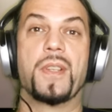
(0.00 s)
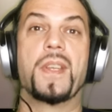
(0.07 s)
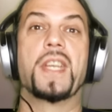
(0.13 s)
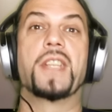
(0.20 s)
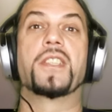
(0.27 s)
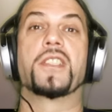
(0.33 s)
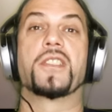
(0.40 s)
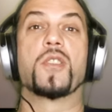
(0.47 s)
it
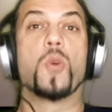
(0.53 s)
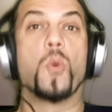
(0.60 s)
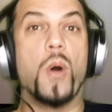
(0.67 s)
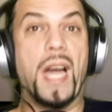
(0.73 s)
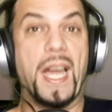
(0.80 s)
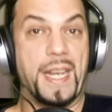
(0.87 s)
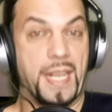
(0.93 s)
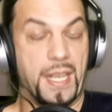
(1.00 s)
doesn't
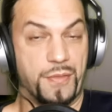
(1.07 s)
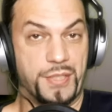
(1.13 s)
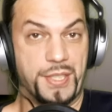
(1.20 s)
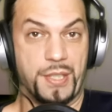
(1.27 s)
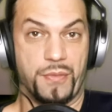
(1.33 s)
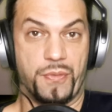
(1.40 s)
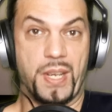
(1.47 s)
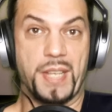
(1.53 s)
quite have the
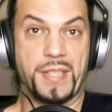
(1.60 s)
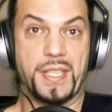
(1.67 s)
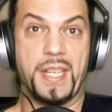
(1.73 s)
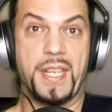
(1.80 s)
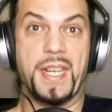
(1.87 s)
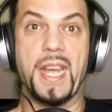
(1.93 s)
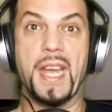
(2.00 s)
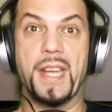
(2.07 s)
effect that
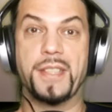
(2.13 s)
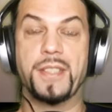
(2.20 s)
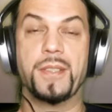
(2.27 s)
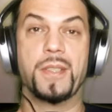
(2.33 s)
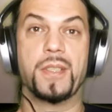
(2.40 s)
it had